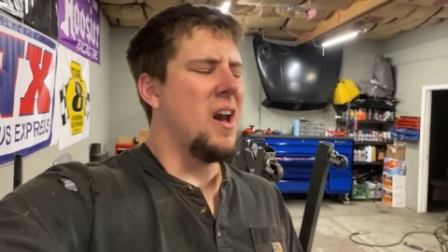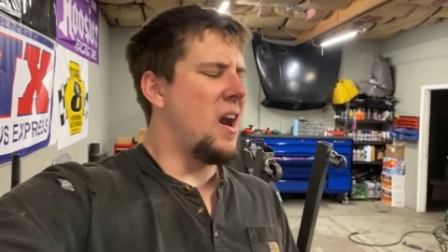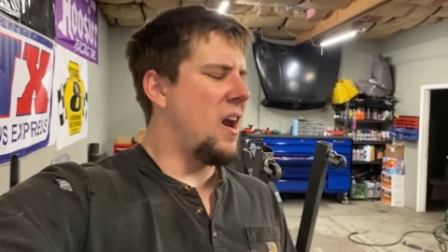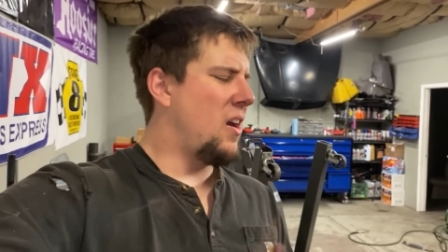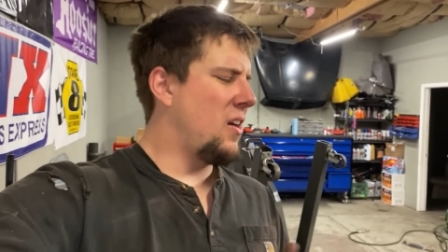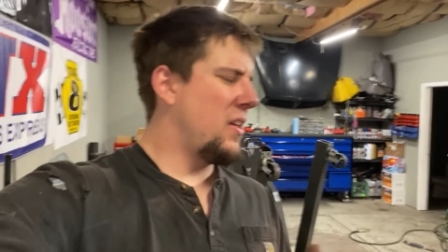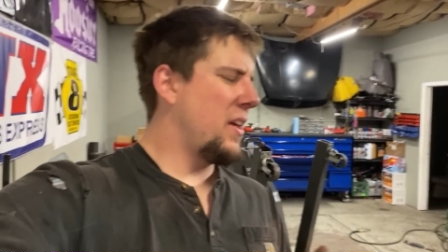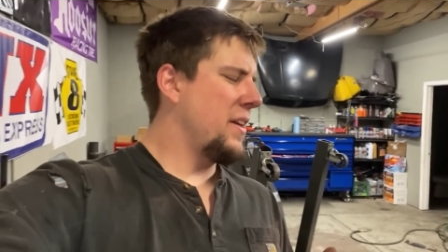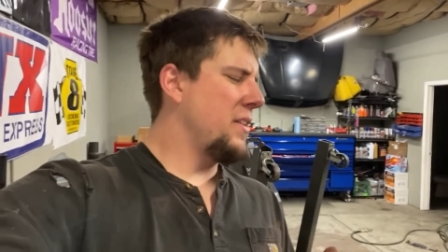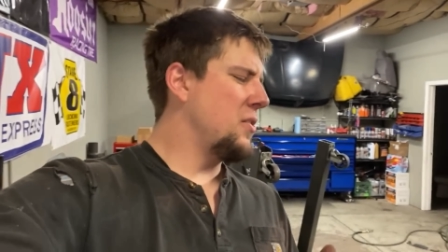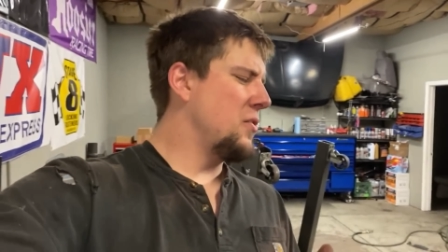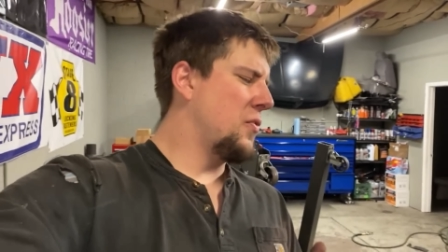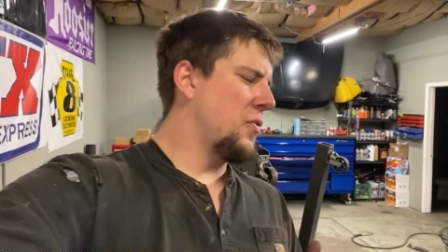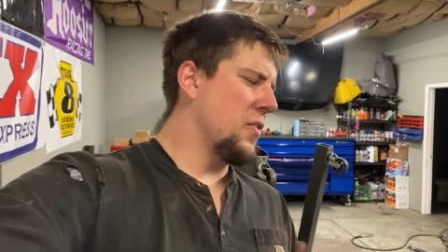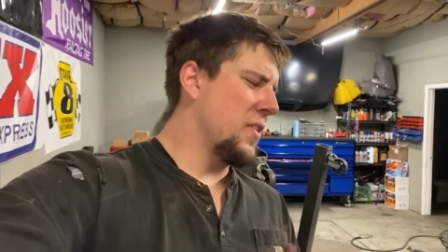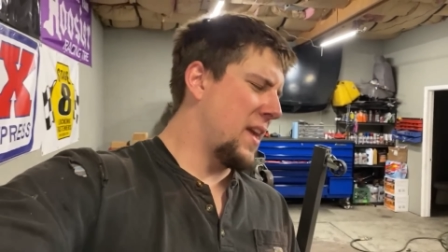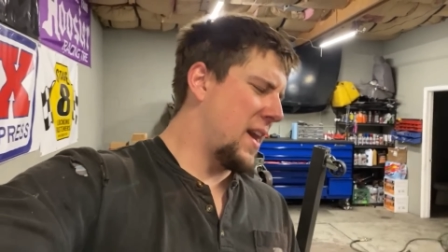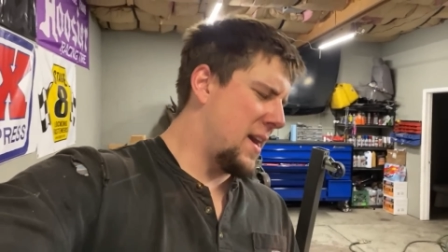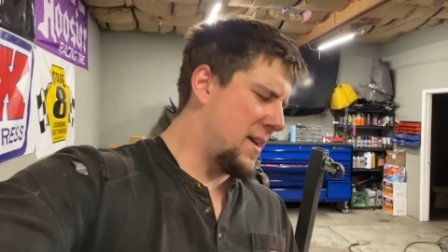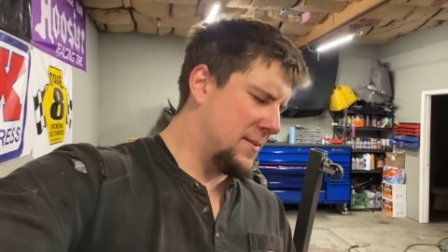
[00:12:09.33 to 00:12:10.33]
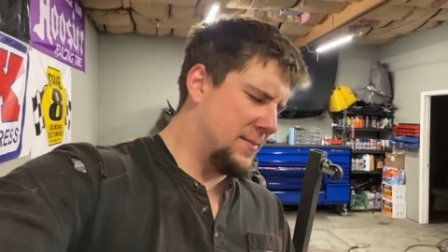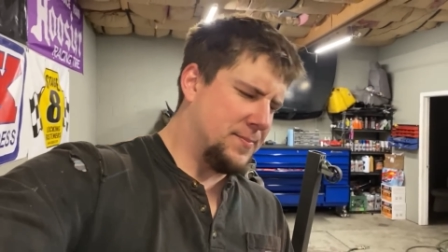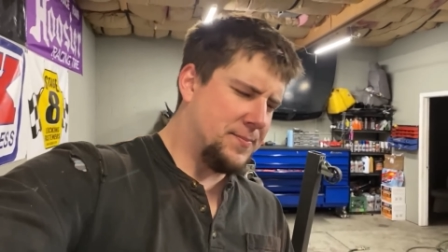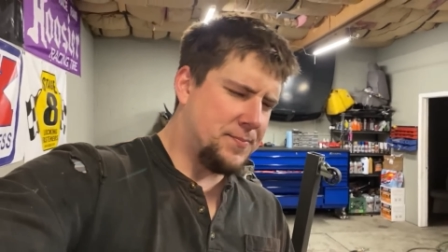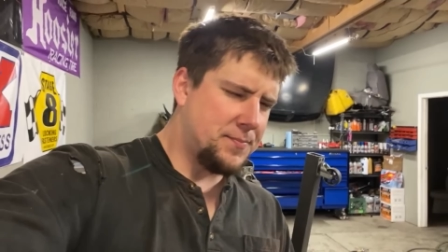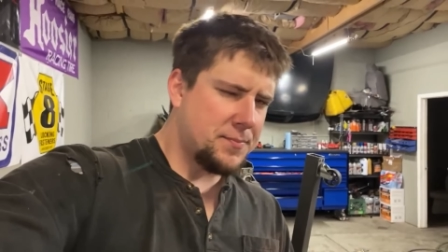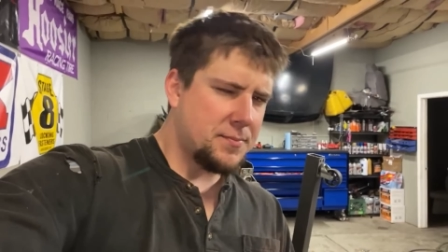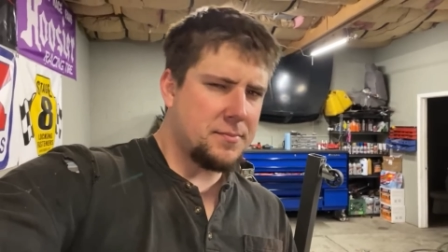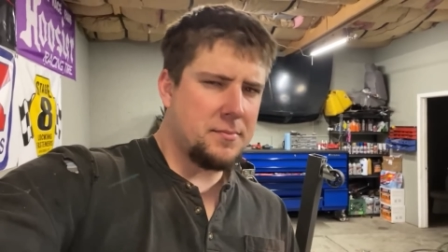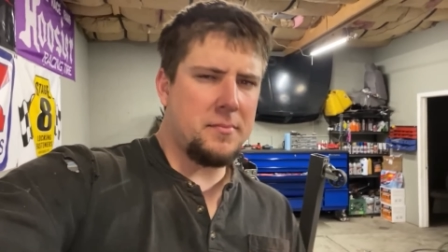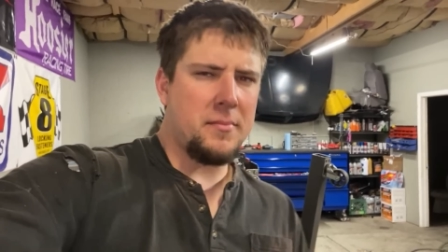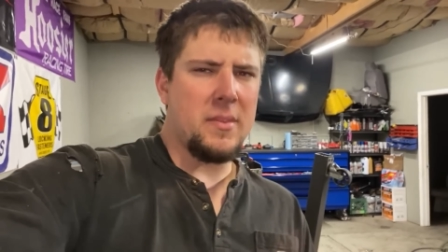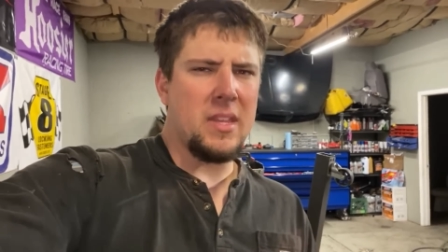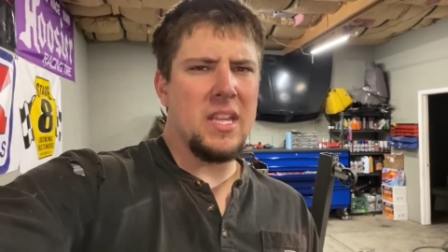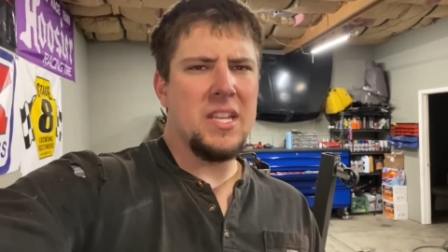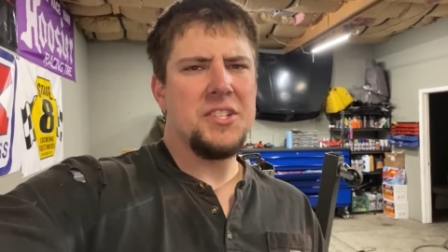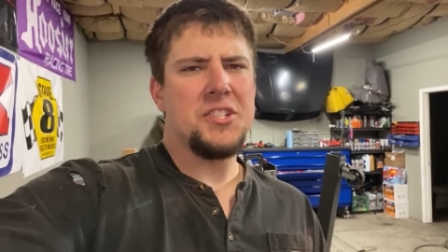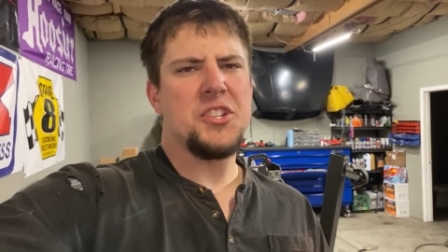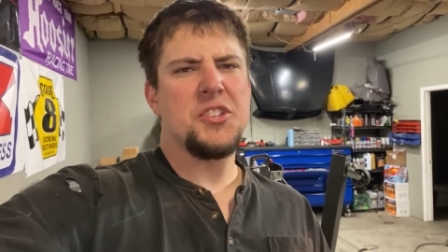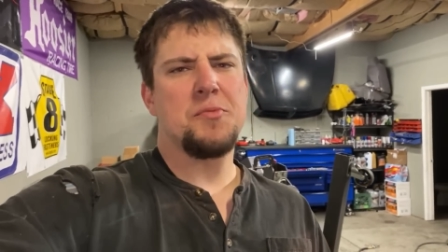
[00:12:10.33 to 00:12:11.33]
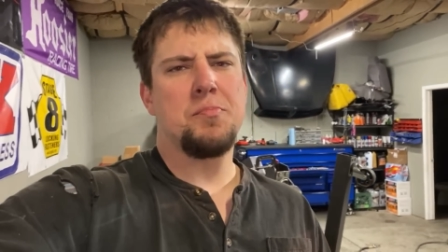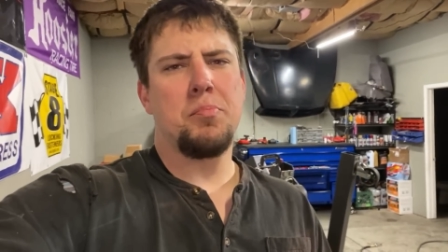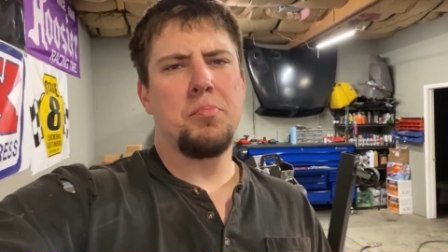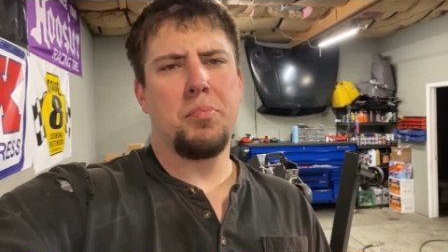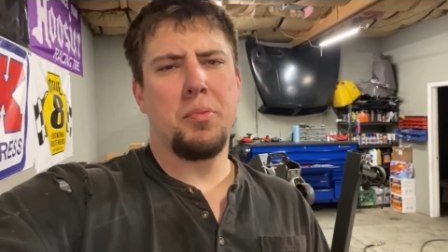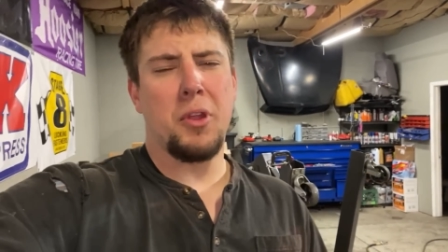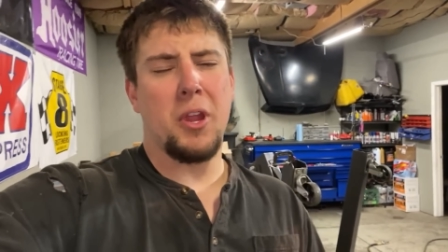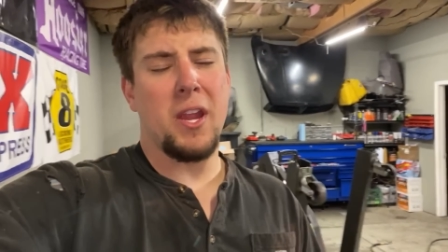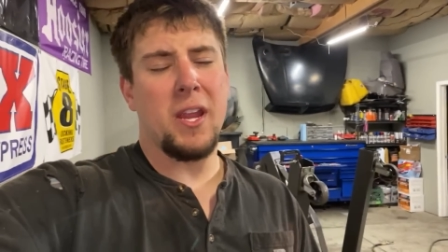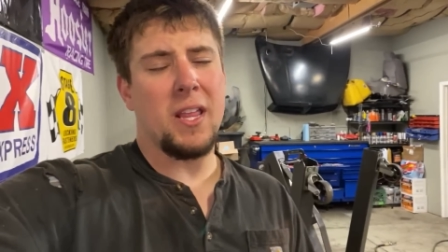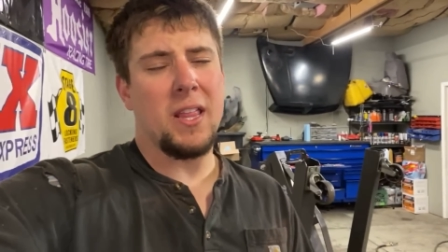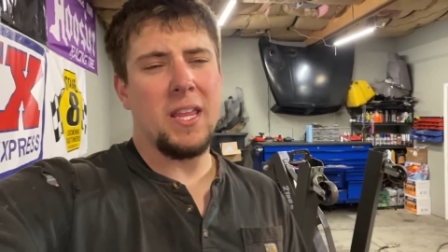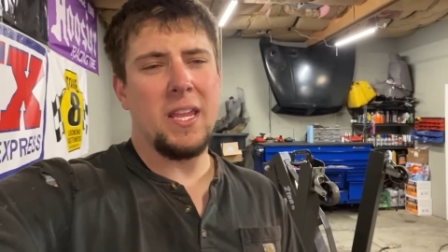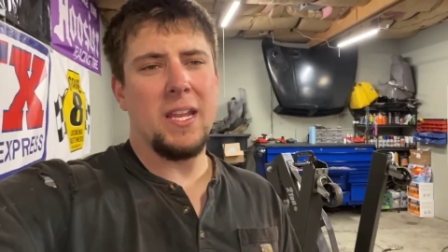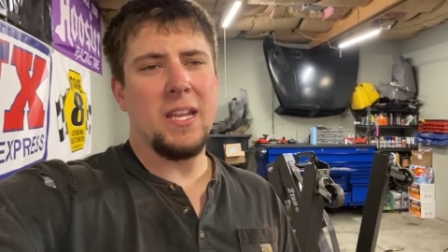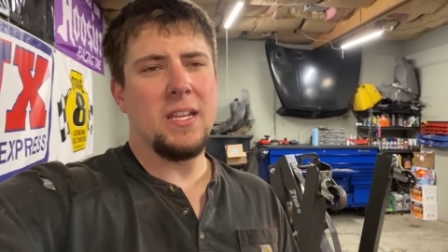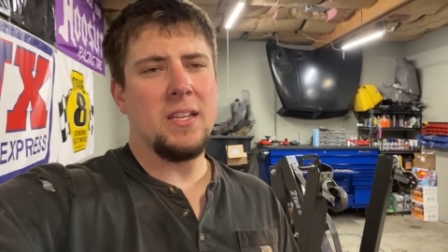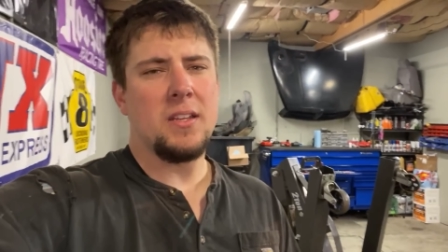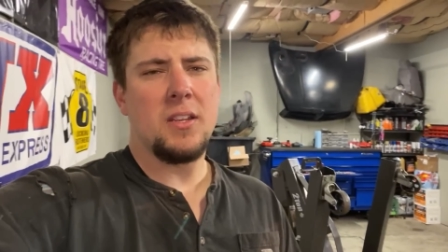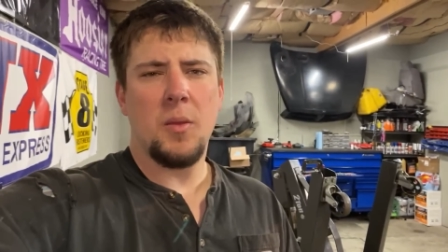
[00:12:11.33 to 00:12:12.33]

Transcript: All I do for that is just brake clean,